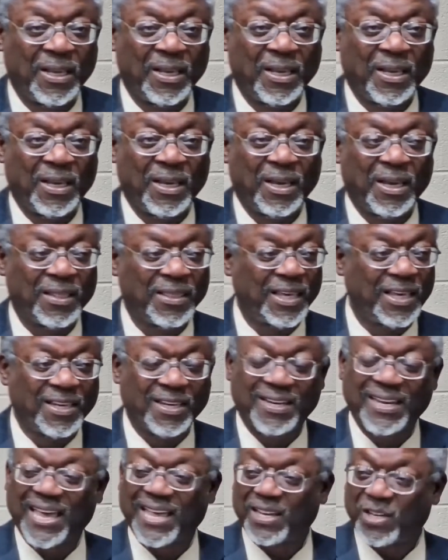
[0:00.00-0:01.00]
And they did
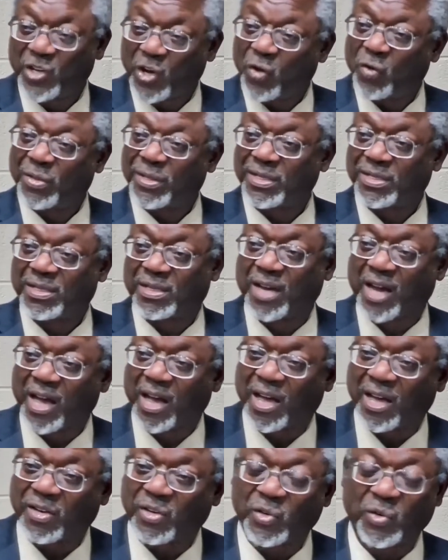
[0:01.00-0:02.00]
not know this
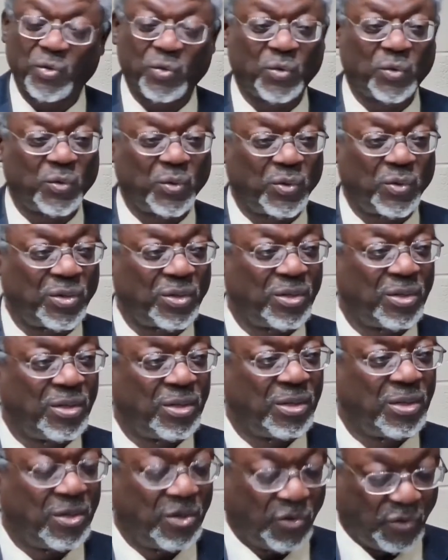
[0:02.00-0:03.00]
God who,
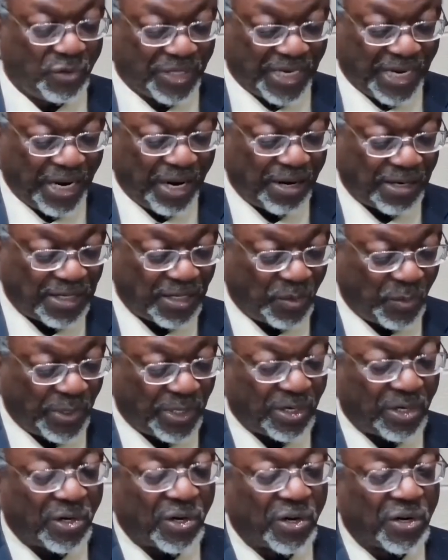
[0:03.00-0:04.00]
whose character we
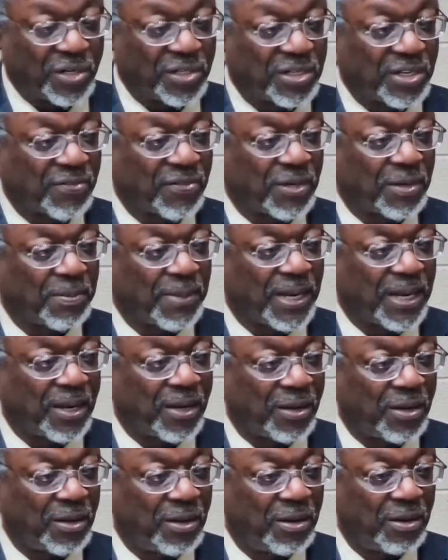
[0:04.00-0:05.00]
can learn something about
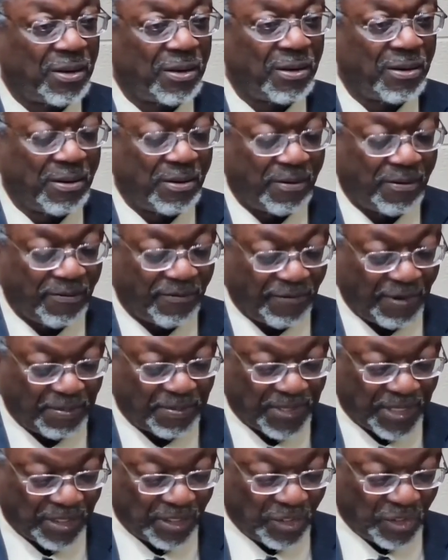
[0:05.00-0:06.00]
from
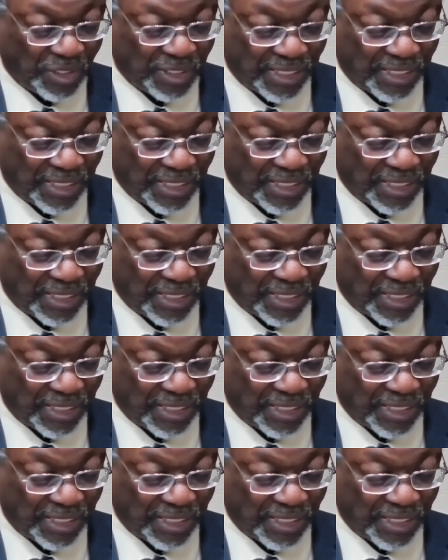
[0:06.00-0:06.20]
just looking at the